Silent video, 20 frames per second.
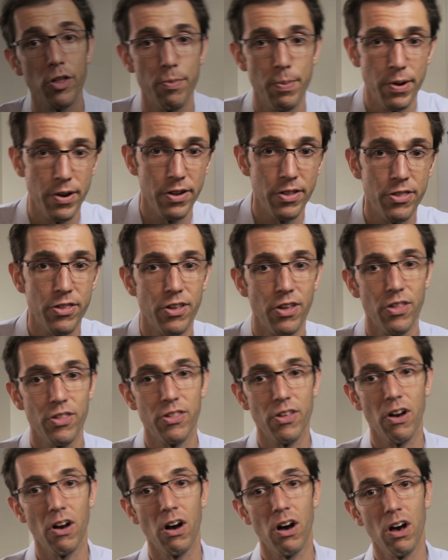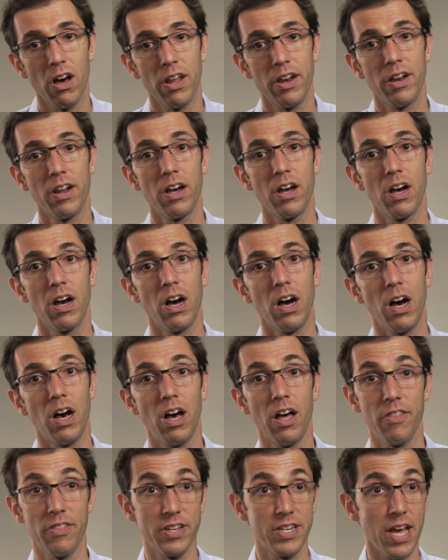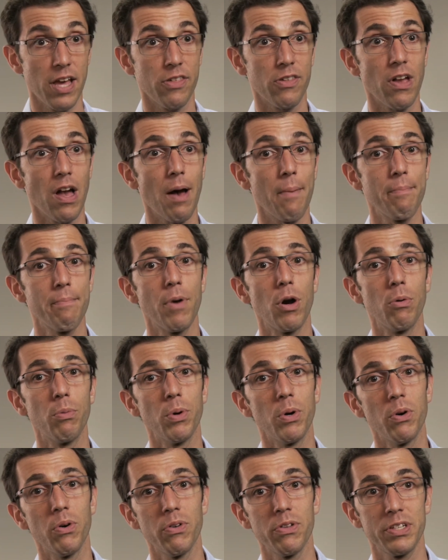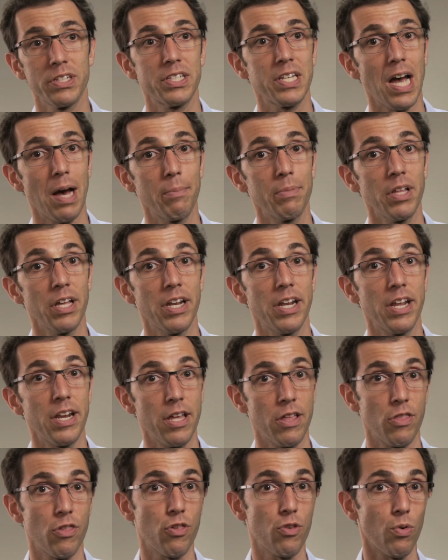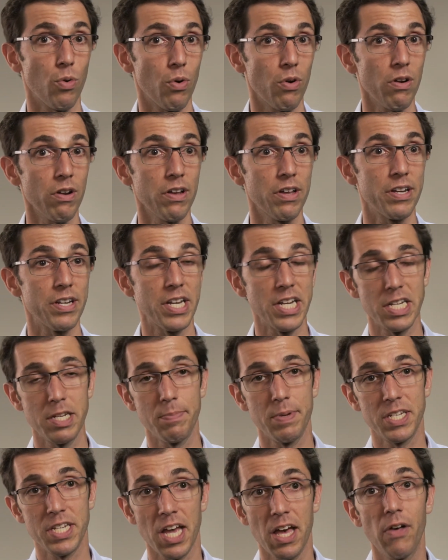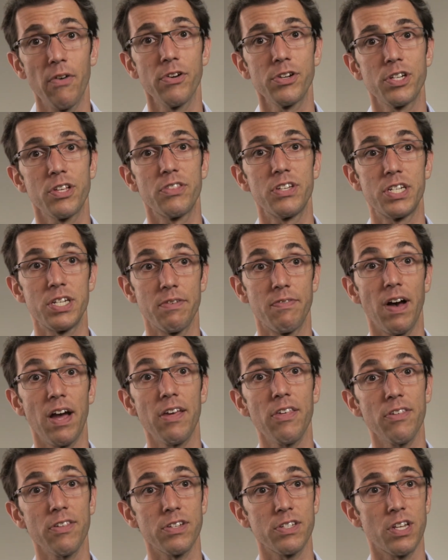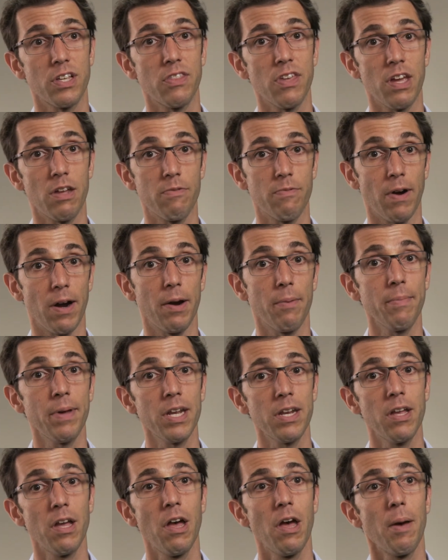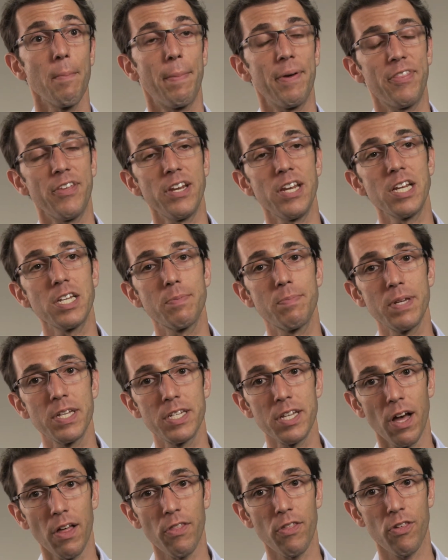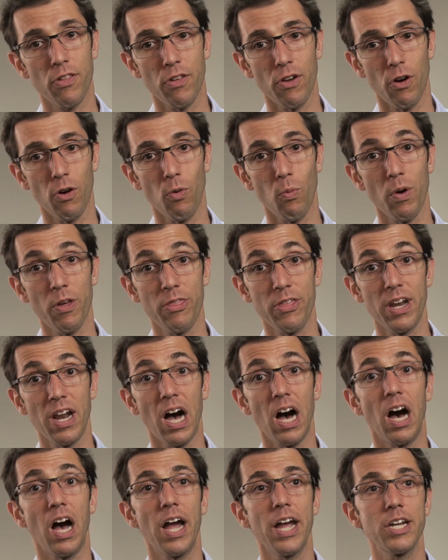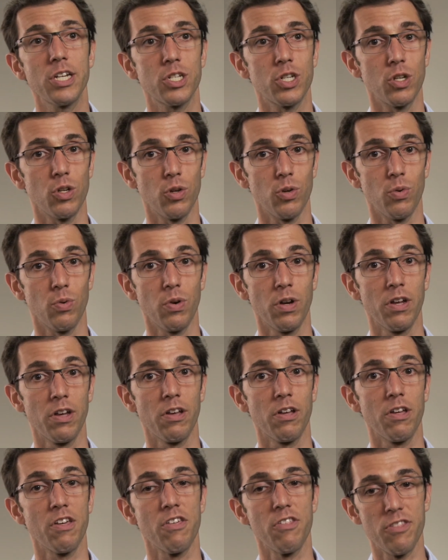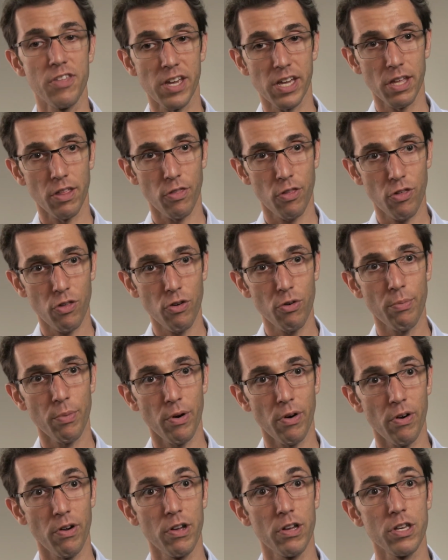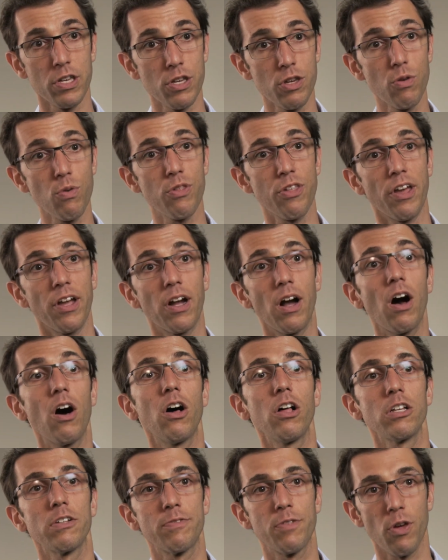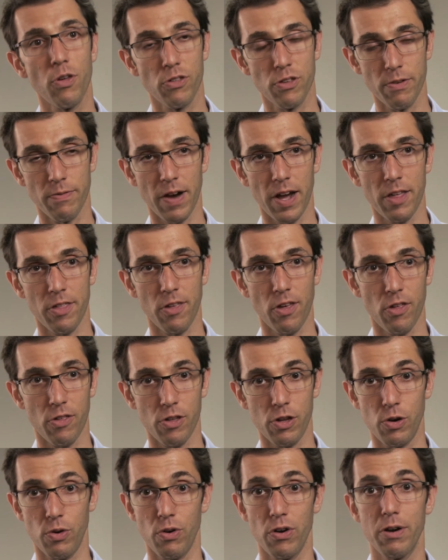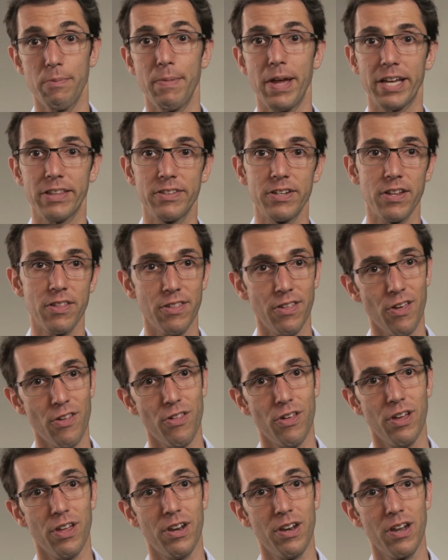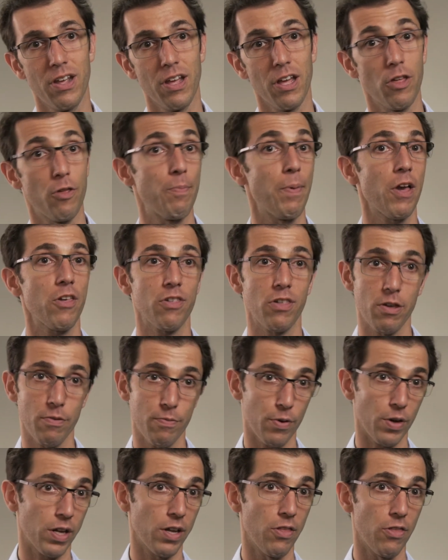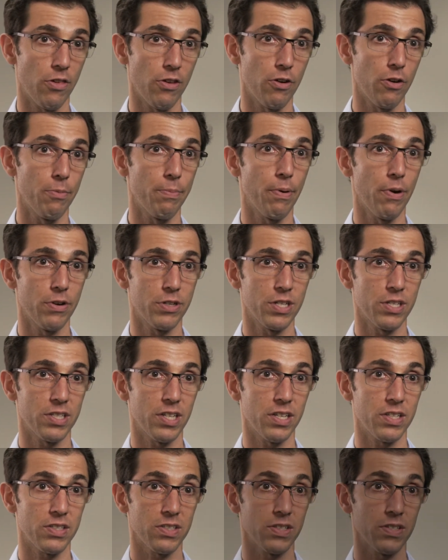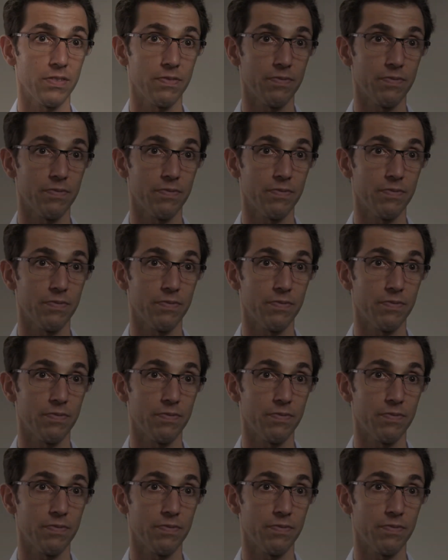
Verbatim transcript: experiences on uh, the desktop, mobile, tablet, and in-store need to be tailored to the device and to the environment, but they need to be done so with an eye to the consumer using all of those devices in order to make the decision, especially for considered purchases.